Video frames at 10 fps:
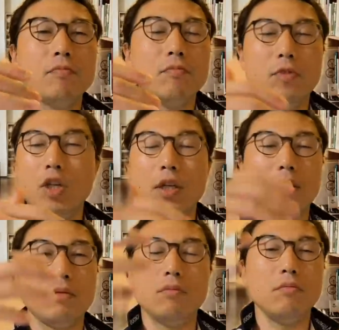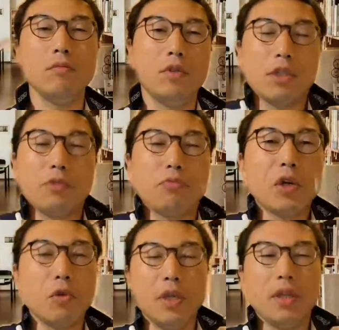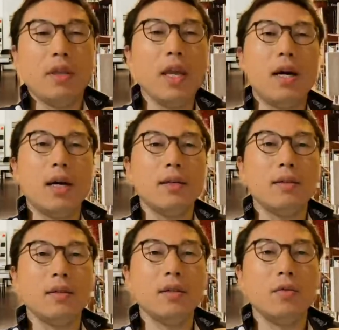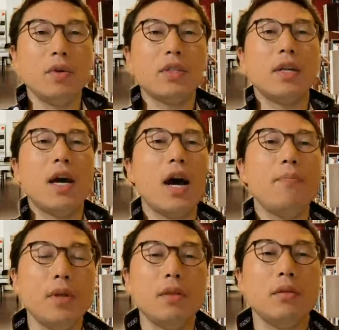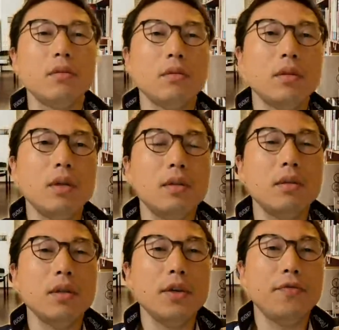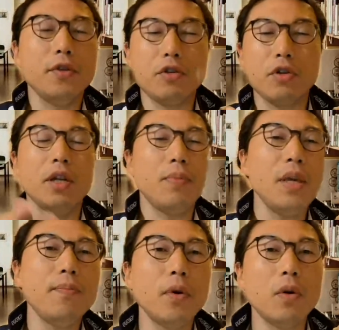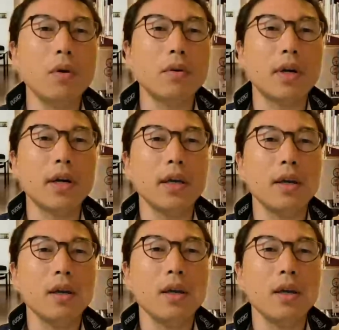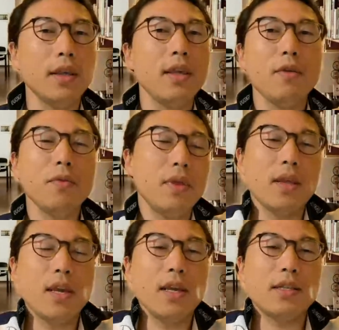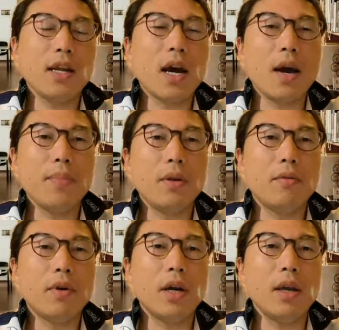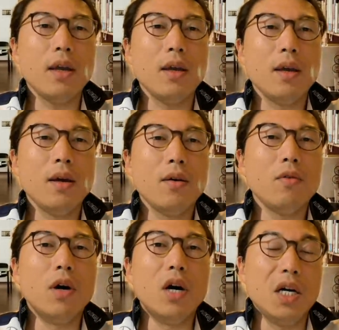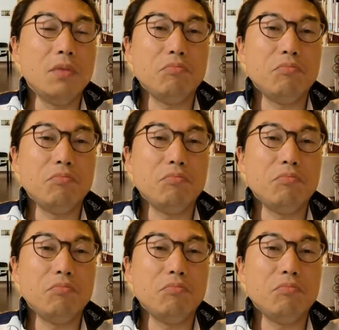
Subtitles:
just recorded data, what's going to happen if you train the people, right? I think nothing is going to happen, right? Or